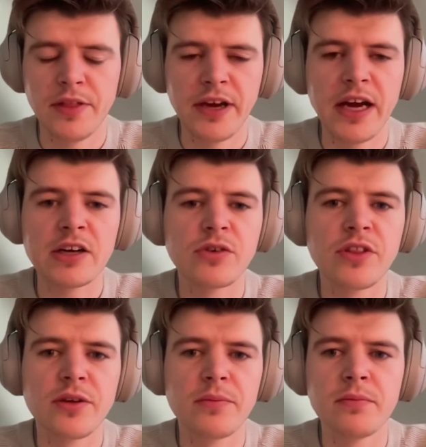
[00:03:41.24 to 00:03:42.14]
I think
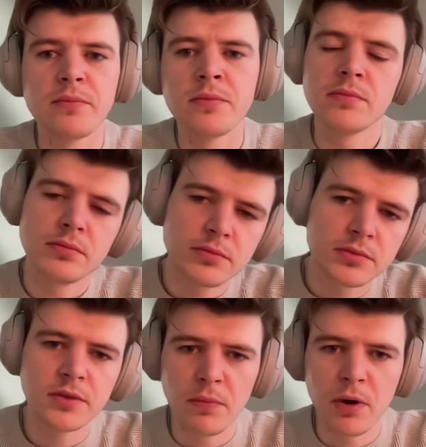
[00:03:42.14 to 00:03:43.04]
algorithm
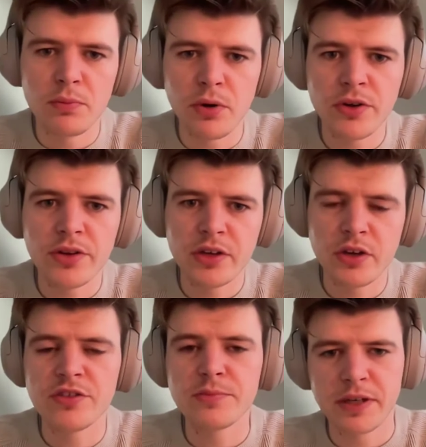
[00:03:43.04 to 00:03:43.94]
more important than
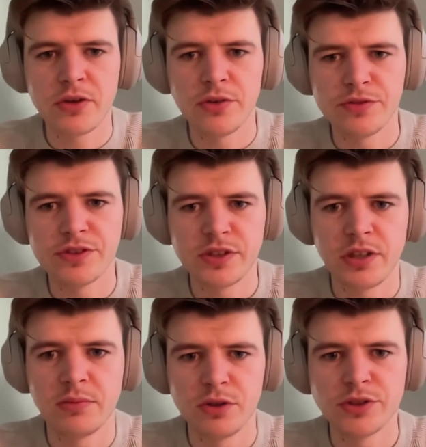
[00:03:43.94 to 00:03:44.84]
curves, but curves
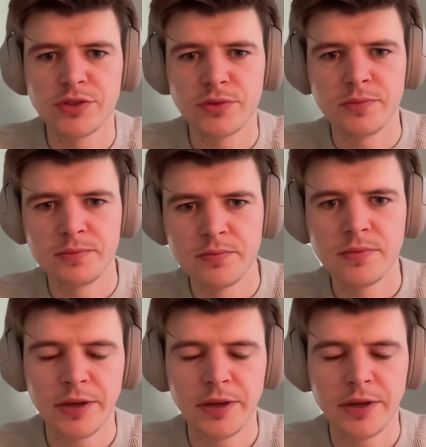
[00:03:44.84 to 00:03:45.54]
also